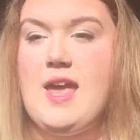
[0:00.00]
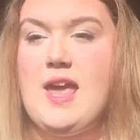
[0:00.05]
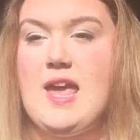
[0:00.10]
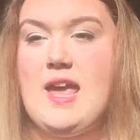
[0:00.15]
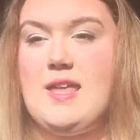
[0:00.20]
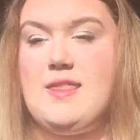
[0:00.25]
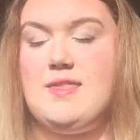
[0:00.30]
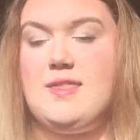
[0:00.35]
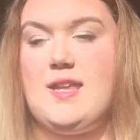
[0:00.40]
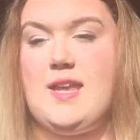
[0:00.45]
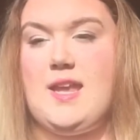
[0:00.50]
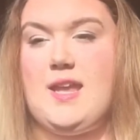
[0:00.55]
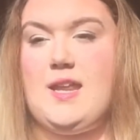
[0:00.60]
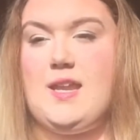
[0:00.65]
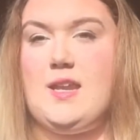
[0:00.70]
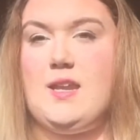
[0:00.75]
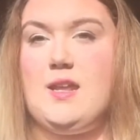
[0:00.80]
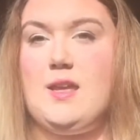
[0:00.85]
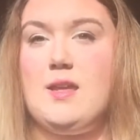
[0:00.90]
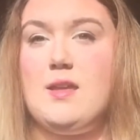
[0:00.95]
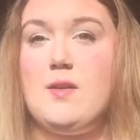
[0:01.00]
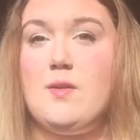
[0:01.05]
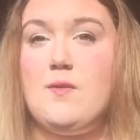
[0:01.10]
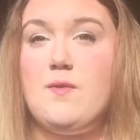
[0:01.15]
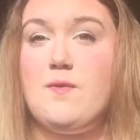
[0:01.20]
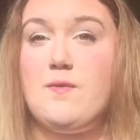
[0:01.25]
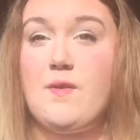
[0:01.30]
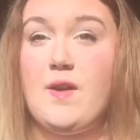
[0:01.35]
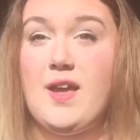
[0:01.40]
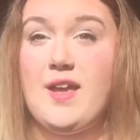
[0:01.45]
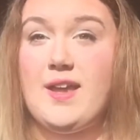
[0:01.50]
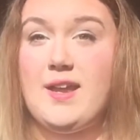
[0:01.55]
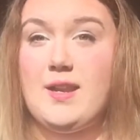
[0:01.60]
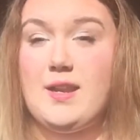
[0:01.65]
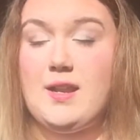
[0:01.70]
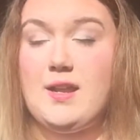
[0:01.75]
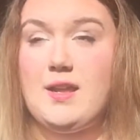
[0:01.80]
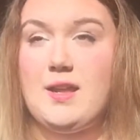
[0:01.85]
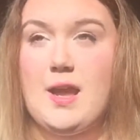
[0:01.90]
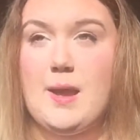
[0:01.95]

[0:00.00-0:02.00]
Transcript: And then fun,